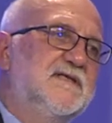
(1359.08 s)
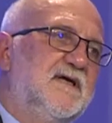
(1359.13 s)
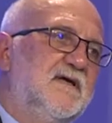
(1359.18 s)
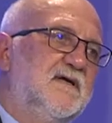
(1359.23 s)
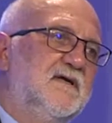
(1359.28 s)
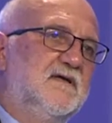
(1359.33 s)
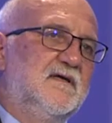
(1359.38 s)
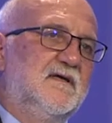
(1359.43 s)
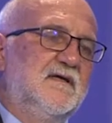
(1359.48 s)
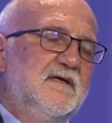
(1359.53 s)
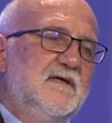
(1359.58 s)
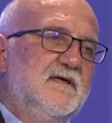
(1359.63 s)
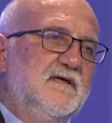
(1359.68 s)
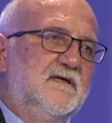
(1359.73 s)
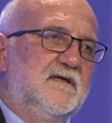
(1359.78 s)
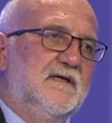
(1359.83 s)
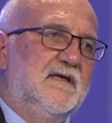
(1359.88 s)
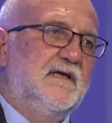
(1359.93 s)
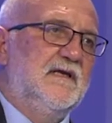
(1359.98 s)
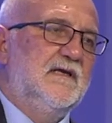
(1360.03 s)

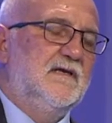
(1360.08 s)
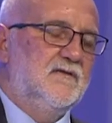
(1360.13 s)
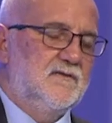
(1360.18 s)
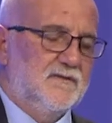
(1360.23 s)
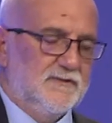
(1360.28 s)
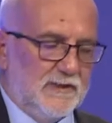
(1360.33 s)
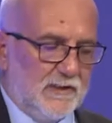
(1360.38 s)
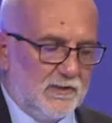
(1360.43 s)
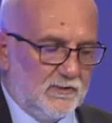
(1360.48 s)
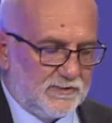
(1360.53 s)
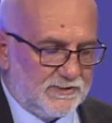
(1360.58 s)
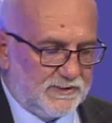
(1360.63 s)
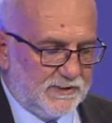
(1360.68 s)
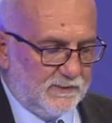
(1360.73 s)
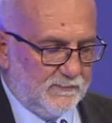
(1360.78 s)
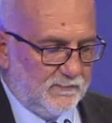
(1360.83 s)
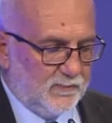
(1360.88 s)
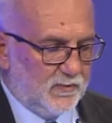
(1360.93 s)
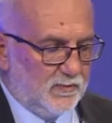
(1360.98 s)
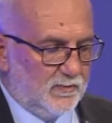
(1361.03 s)
spots where
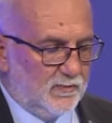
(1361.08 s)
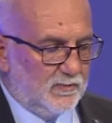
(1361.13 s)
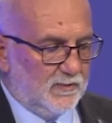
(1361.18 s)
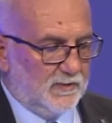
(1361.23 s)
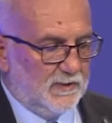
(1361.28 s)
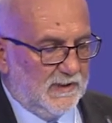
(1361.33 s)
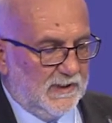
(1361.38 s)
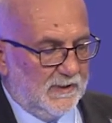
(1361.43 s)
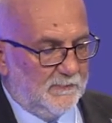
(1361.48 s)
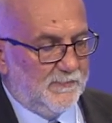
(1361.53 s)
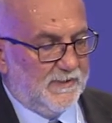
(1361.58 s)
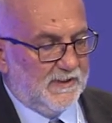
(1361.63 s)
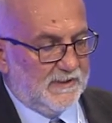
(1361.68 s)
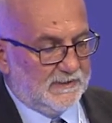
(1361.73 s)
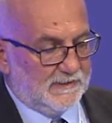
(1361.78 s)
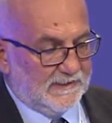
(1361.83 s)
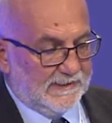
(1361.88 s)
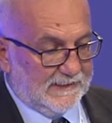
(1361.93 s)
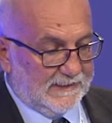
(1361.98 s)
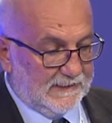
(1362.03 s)
you put
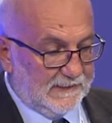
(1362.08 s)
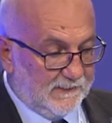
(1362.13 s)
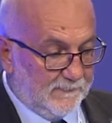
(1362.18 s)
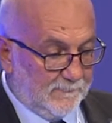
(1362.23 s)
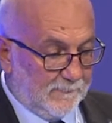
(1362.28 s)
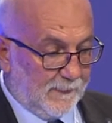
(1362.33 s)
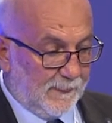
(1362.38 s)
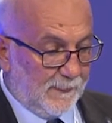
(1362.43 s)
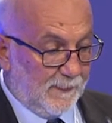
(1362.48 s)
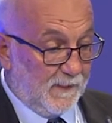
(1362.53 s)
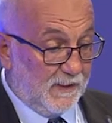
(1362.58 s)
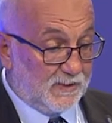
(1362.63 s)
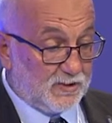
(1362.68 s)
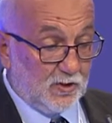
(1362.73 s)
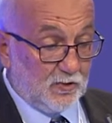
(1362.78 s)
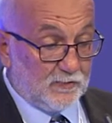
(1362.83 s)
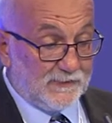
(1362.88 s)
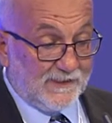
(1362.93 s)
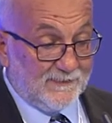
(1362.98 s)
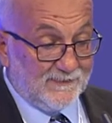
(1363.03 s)
the
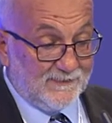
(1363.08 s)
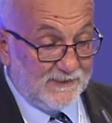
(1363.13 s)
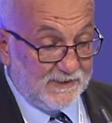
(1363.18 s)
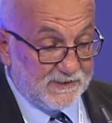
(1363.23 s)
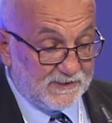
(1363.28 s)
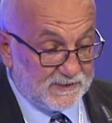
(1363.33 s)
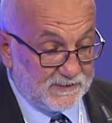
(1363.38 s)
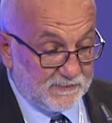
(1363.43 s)
flag,